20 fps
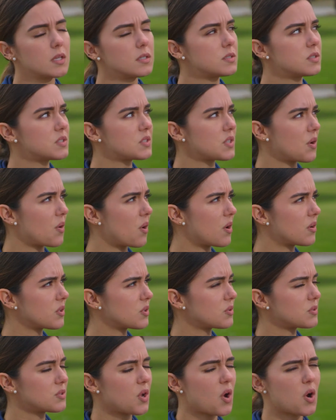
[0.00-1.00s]
So are
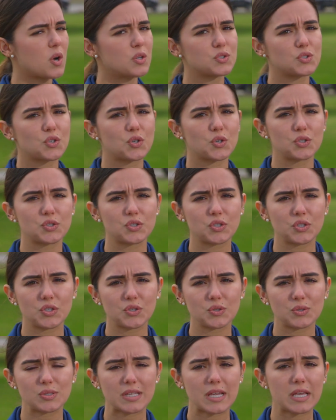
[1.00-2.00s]
those cars good to
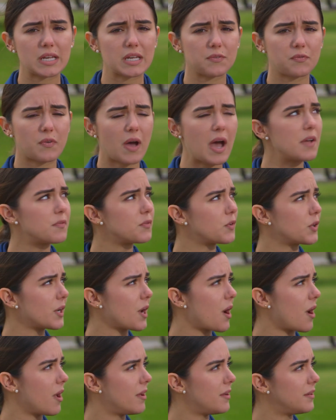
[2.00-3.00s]
use the E85 or
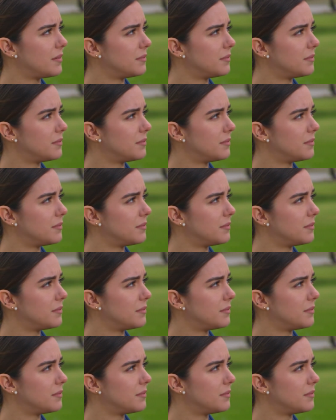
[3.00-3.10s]
not?